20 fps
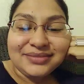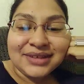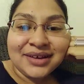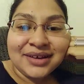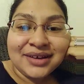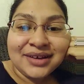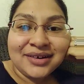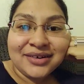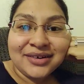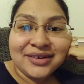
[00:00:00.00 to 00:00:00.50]

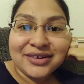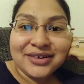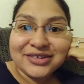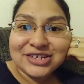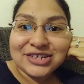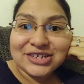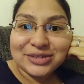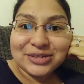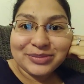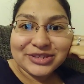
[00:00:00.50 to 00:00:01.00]
Oh, Ghost
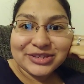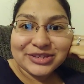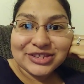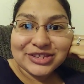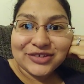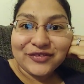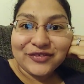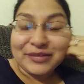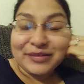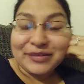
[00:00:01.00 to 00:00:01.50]
Ship was
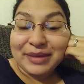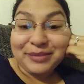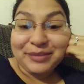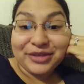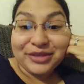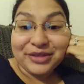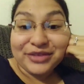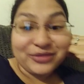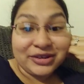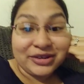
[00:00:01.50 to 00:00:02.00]
so fun. My
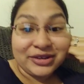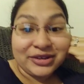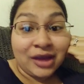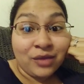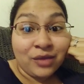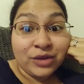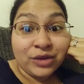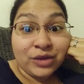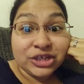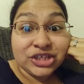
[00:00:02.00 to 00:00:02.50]
brother will
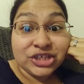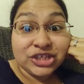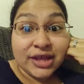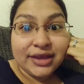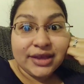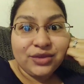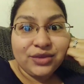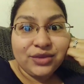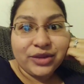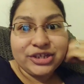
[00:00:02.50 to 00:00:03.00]
not watch that.
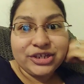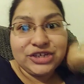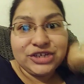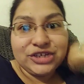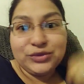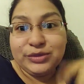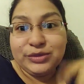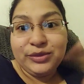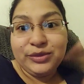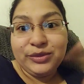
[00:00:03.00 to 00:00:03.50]
He watched it
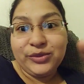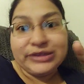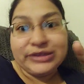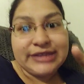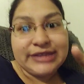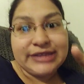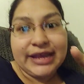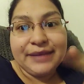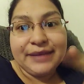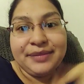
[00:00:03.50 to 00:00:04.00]
with me one
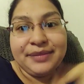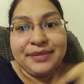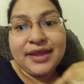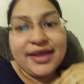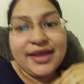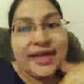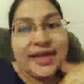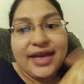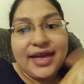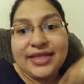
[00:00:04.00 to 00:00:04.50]
time
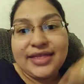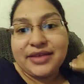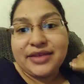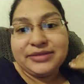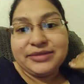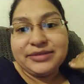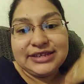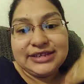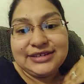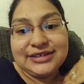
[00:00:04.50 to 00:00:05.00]
and that
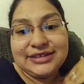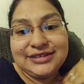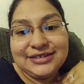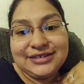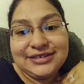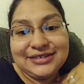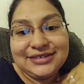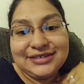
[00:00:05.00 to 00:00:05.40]
was it.